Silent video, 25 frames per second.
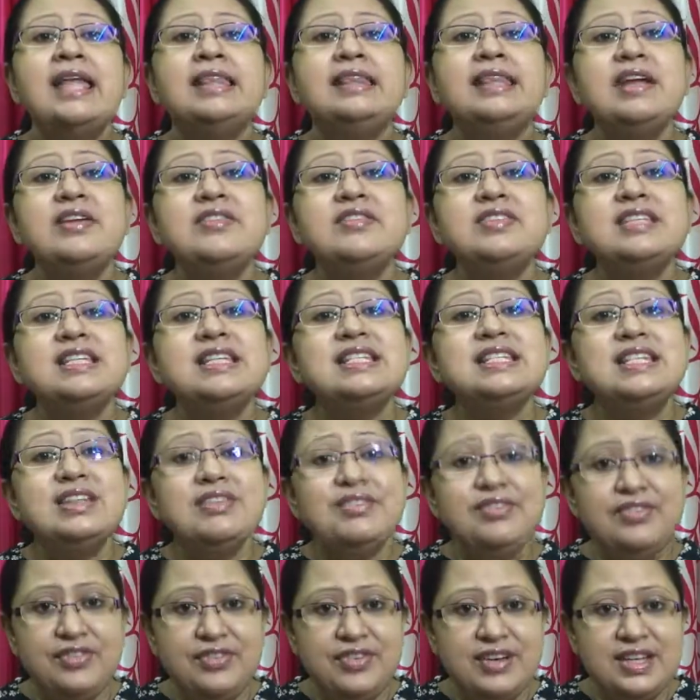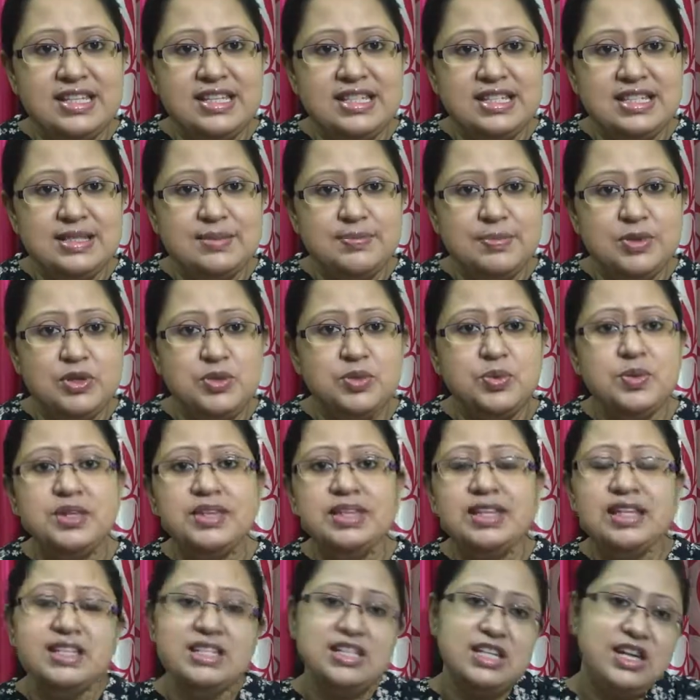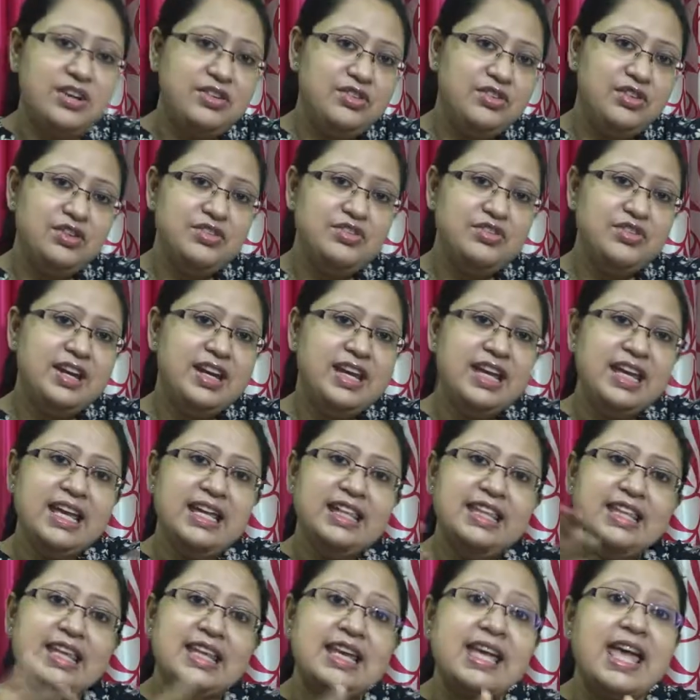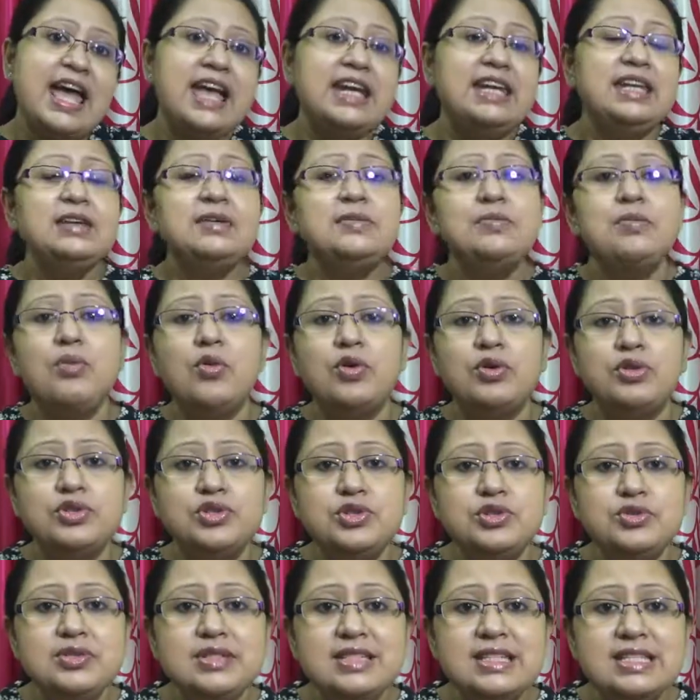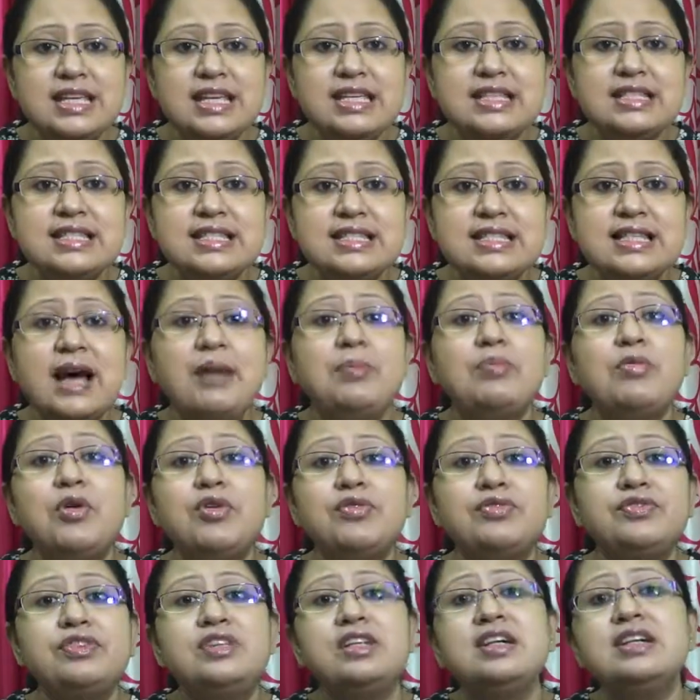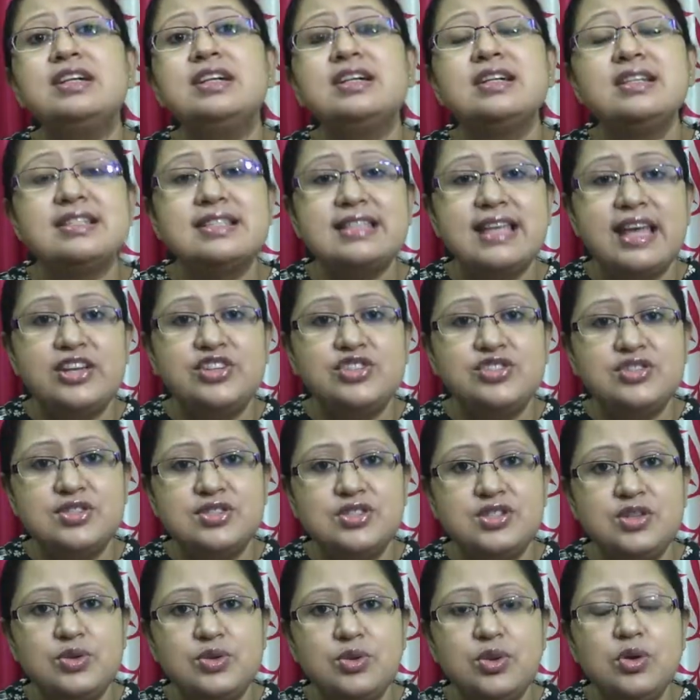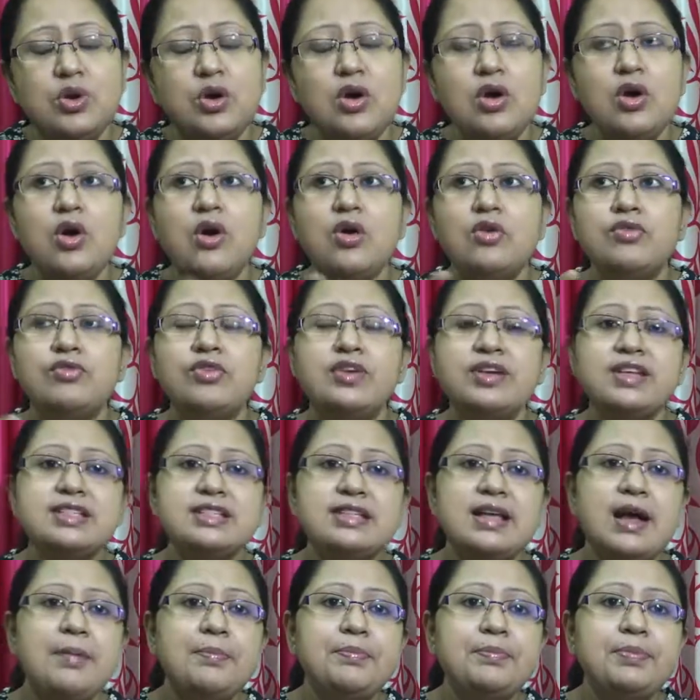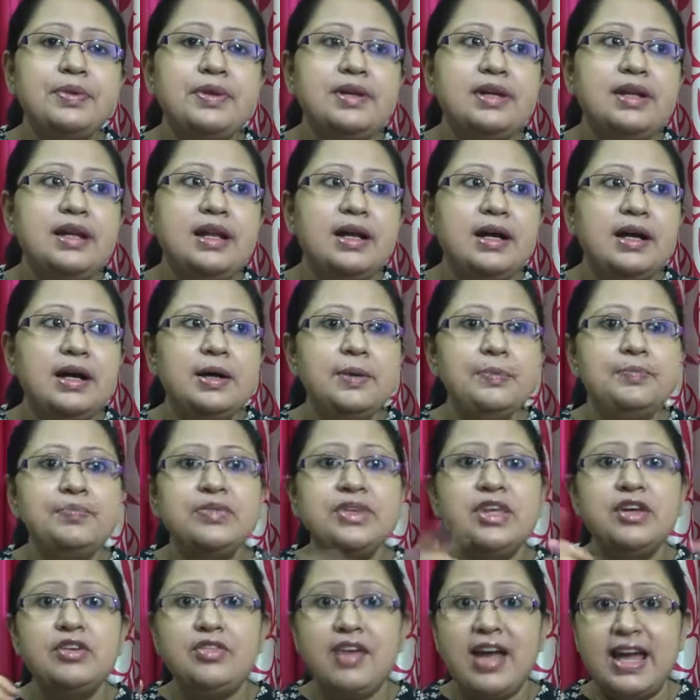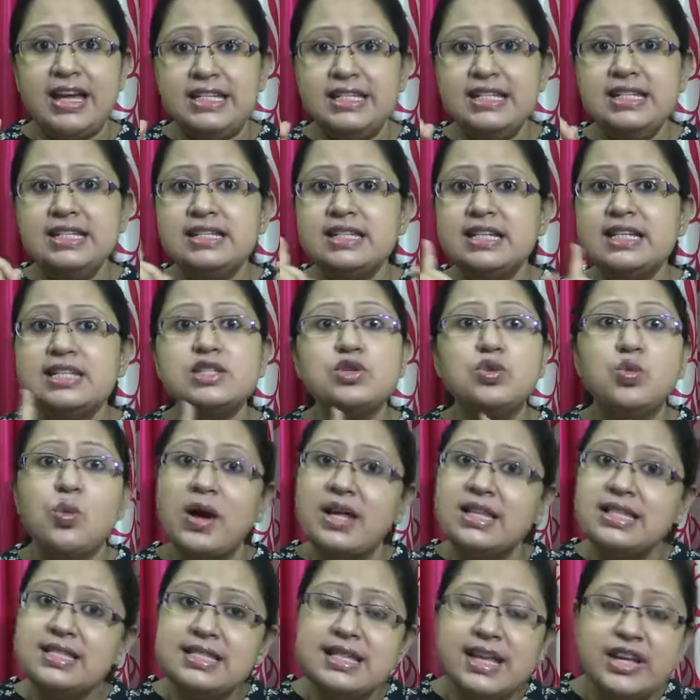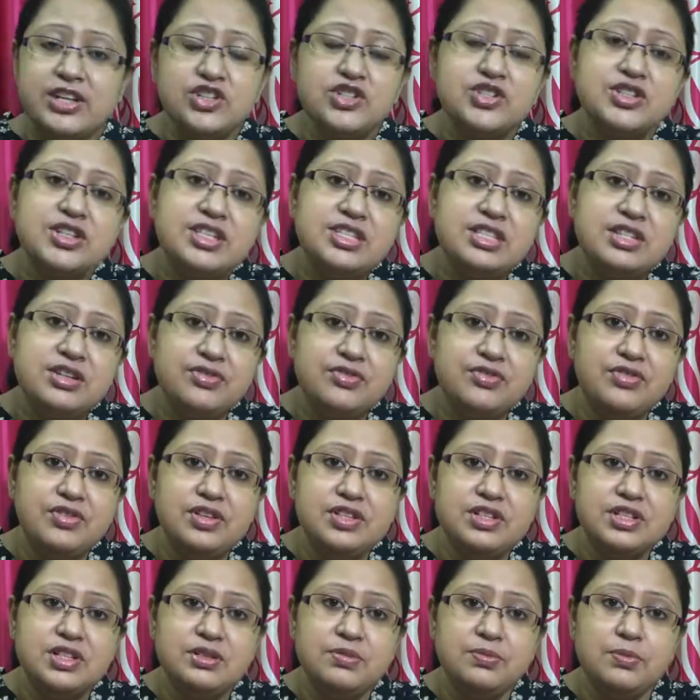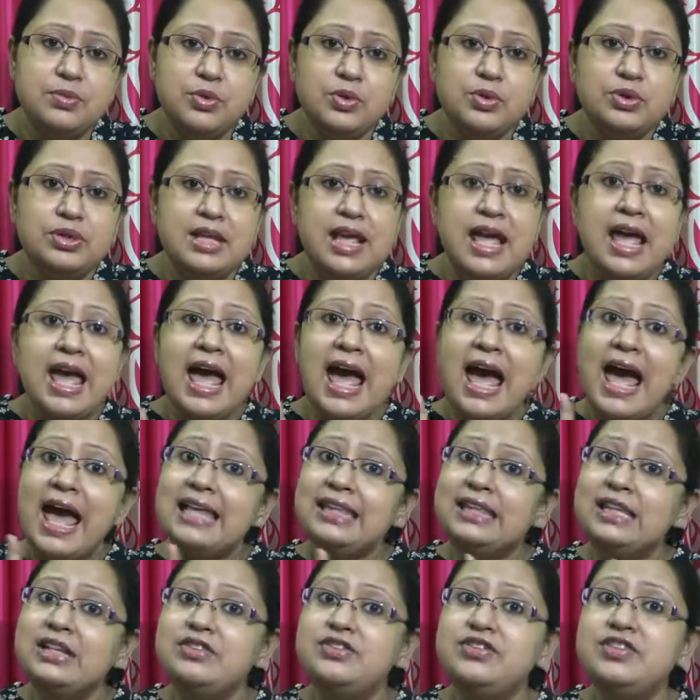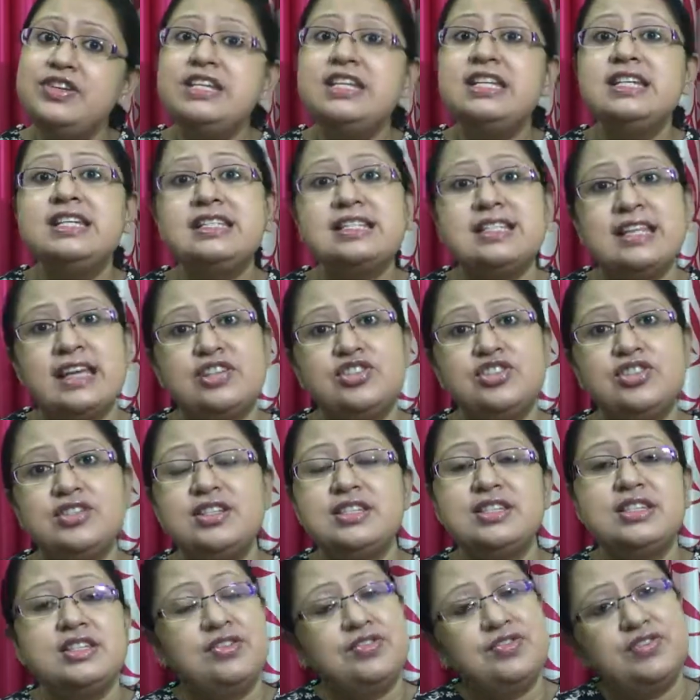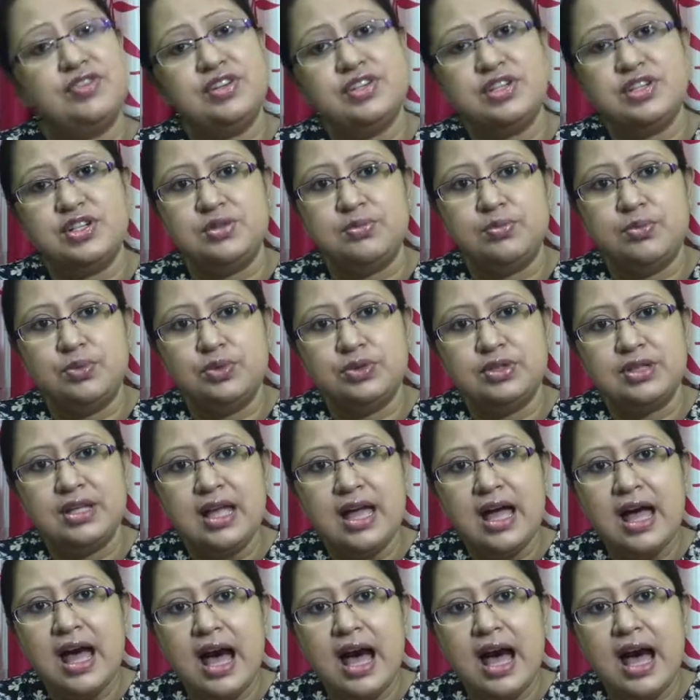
There is a difference between the general training and the academic modules in some of the sections, you know. For example, the writing task 1 section is different in both and the reading section is different in both.